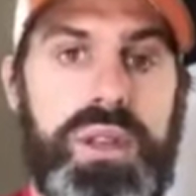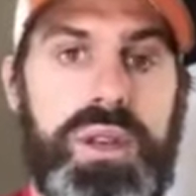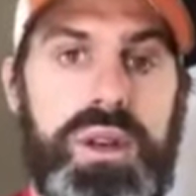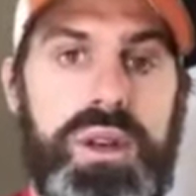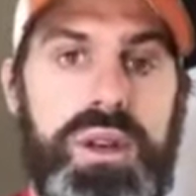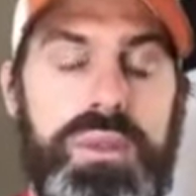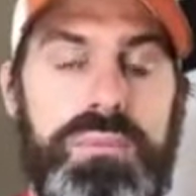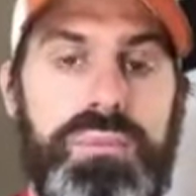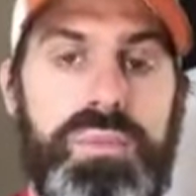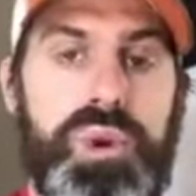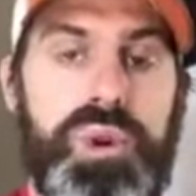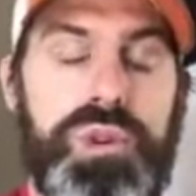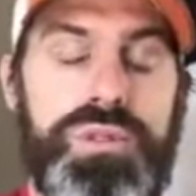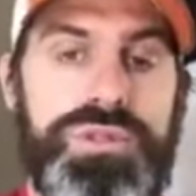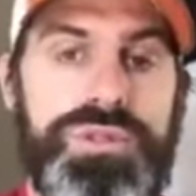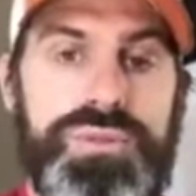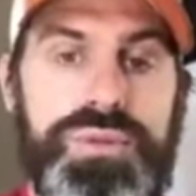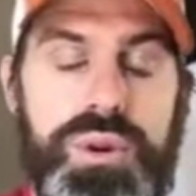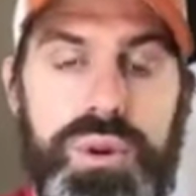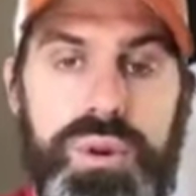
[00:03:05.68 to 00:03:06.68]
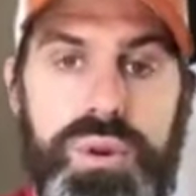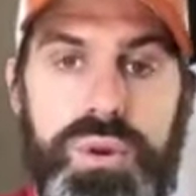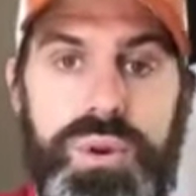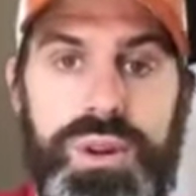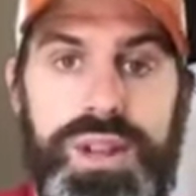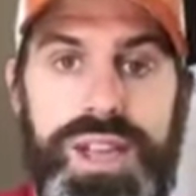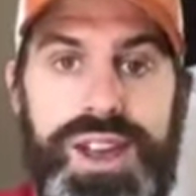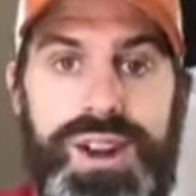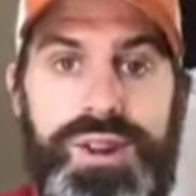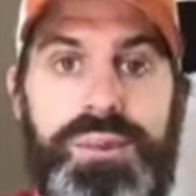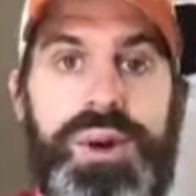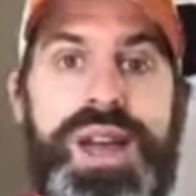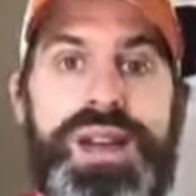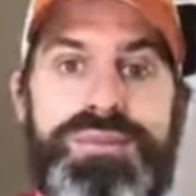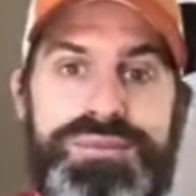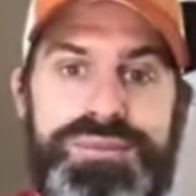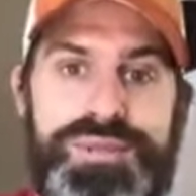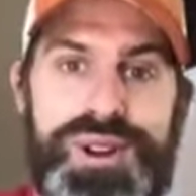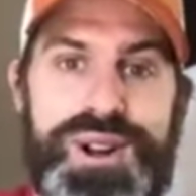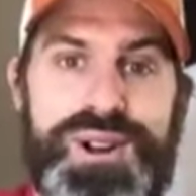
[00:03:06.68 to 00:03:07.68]
move through, get away
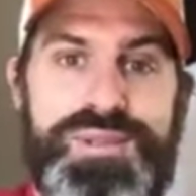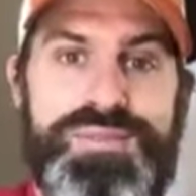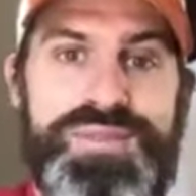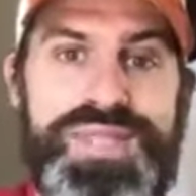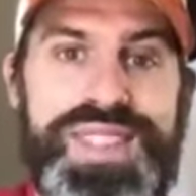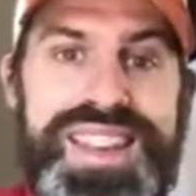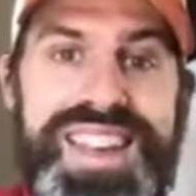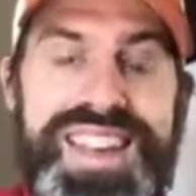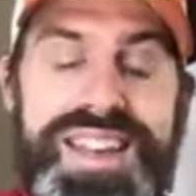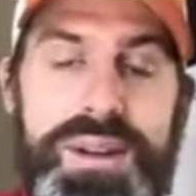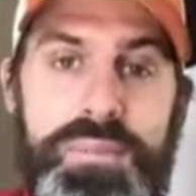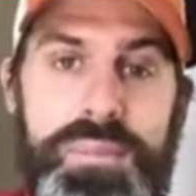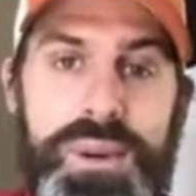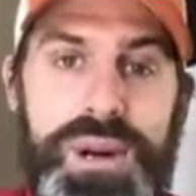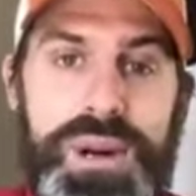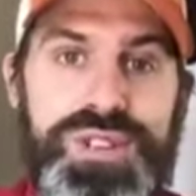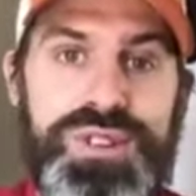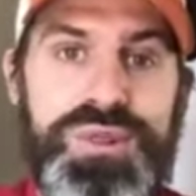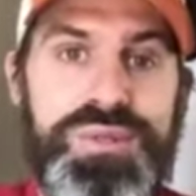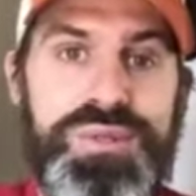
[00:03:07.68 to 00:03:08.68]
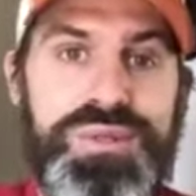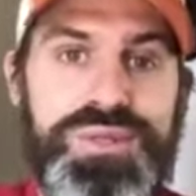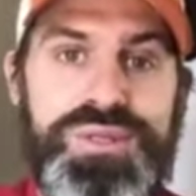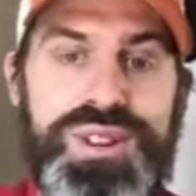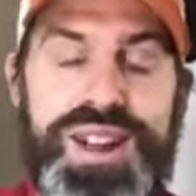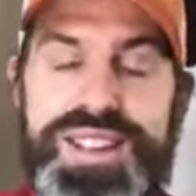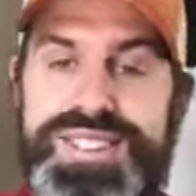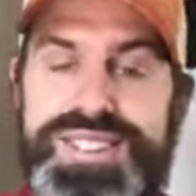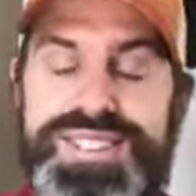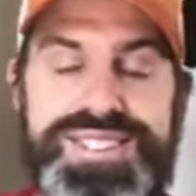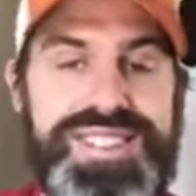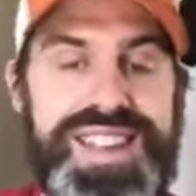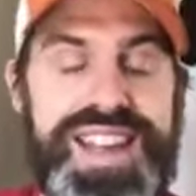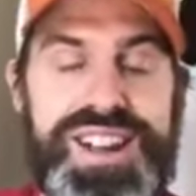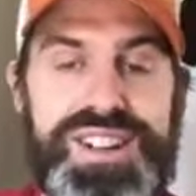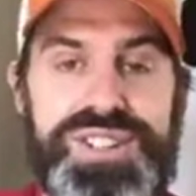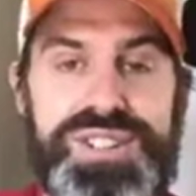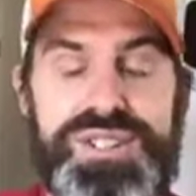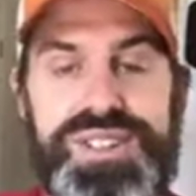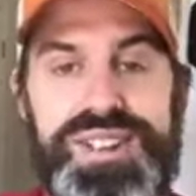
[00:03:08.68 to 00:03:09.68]
from. But eustress is
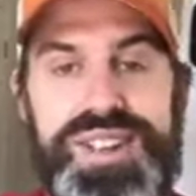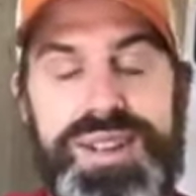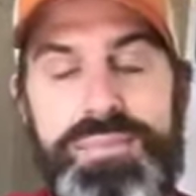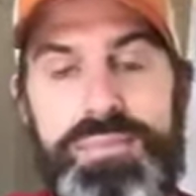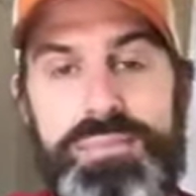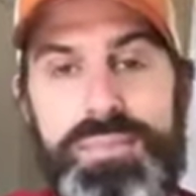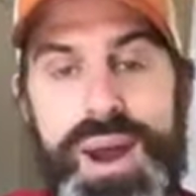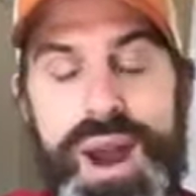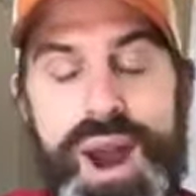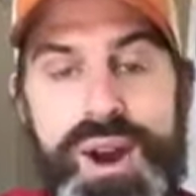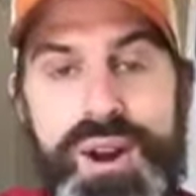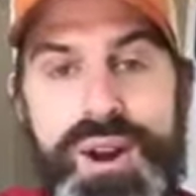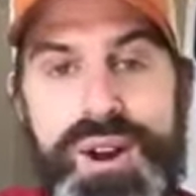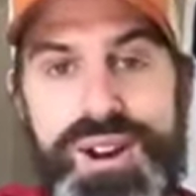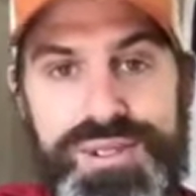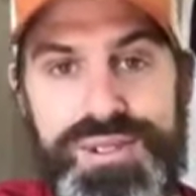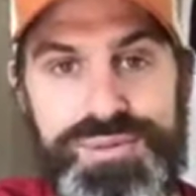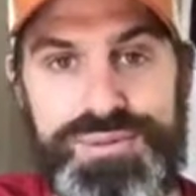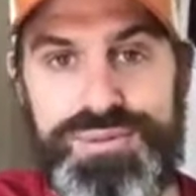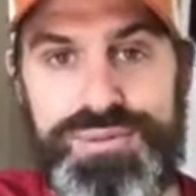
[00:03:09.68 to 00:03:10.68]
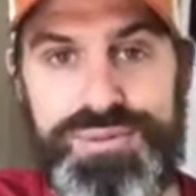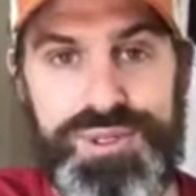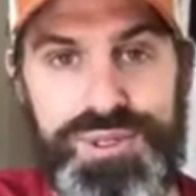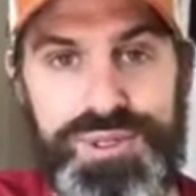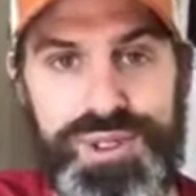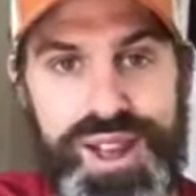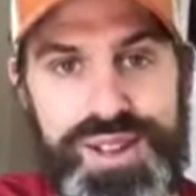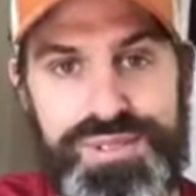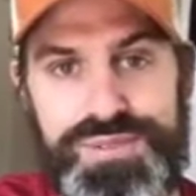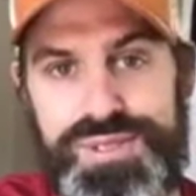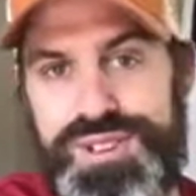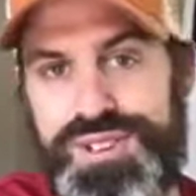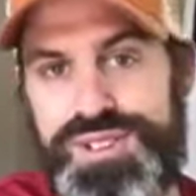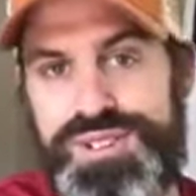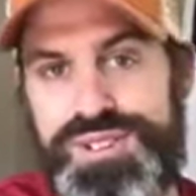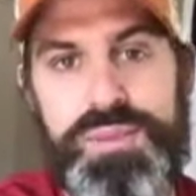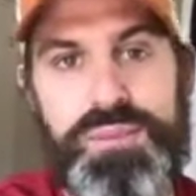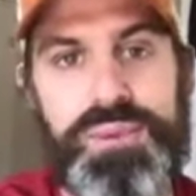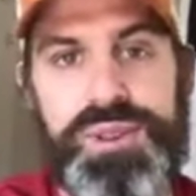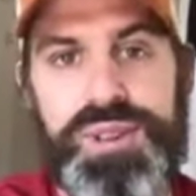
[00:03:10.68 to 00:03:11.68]
actually imperative for life. And a
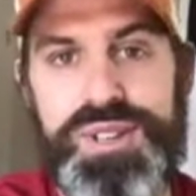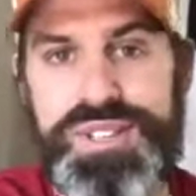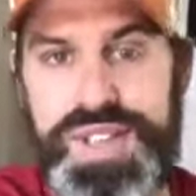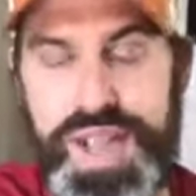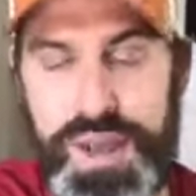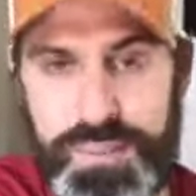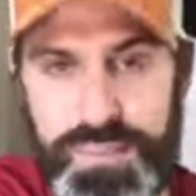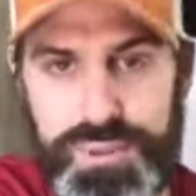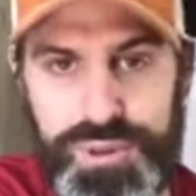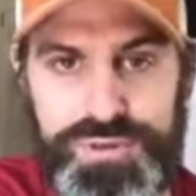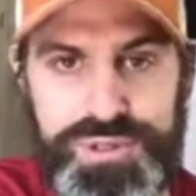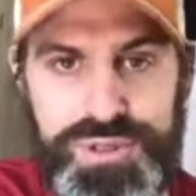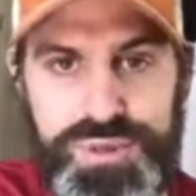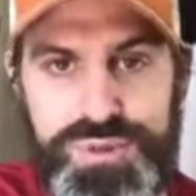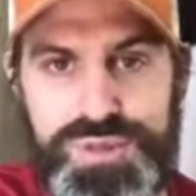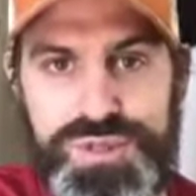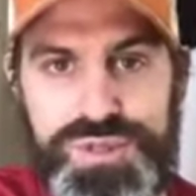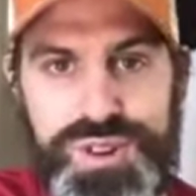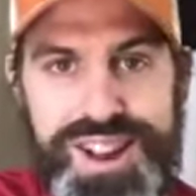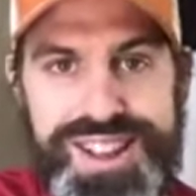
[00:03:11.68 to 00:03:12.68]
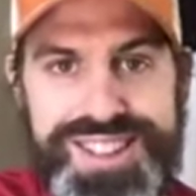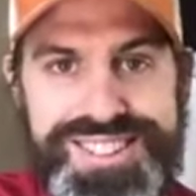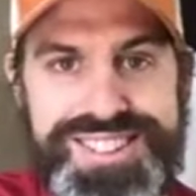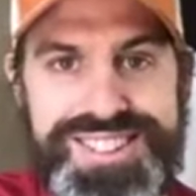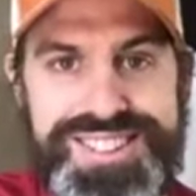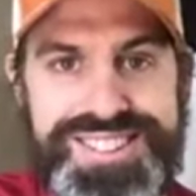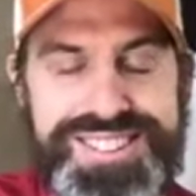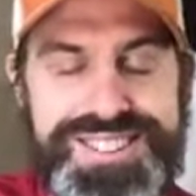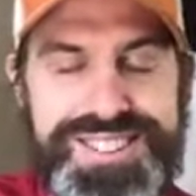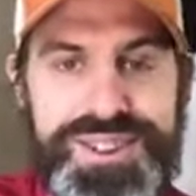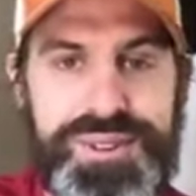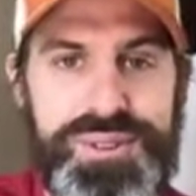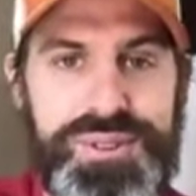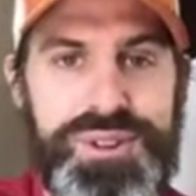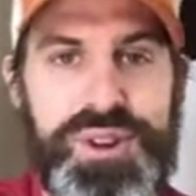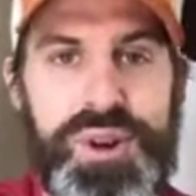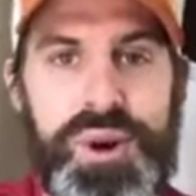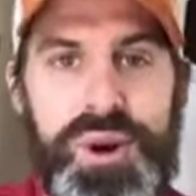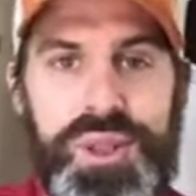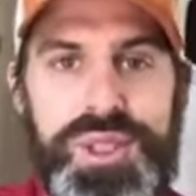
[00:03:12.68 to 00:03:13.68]
simple example of eustress is, you know,
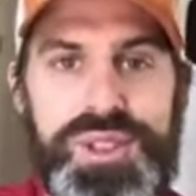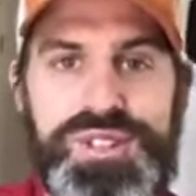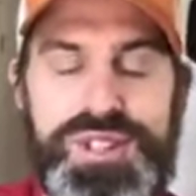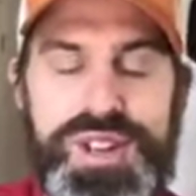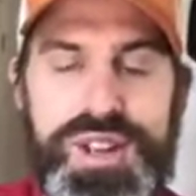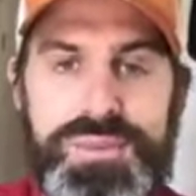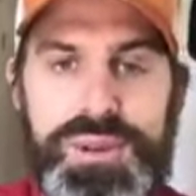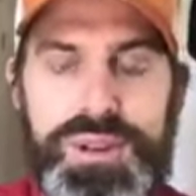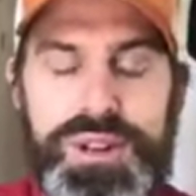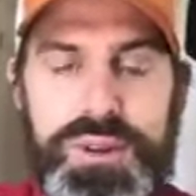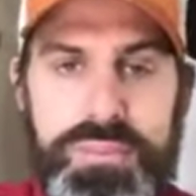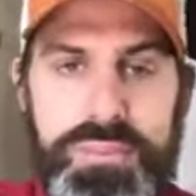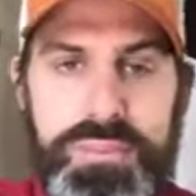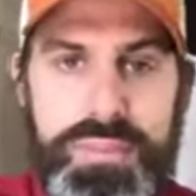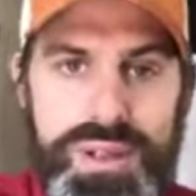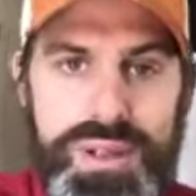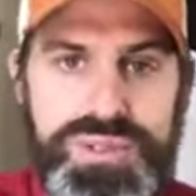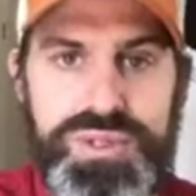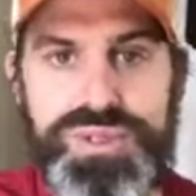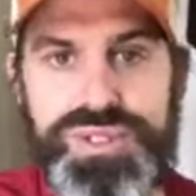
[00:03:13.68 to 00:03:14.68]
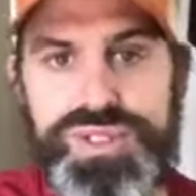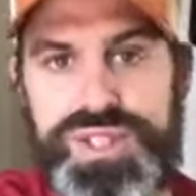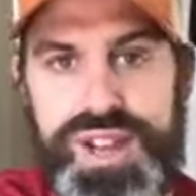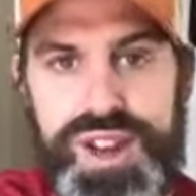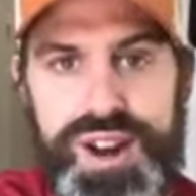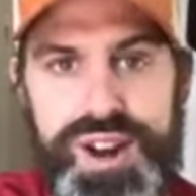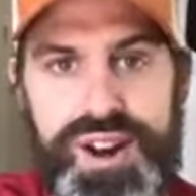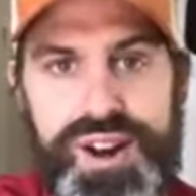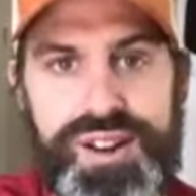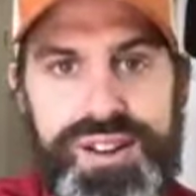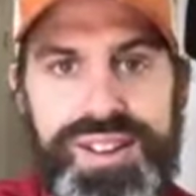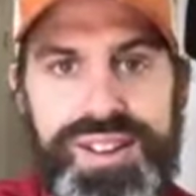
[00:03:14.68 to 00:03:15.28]
you go to the gym and your muscles tear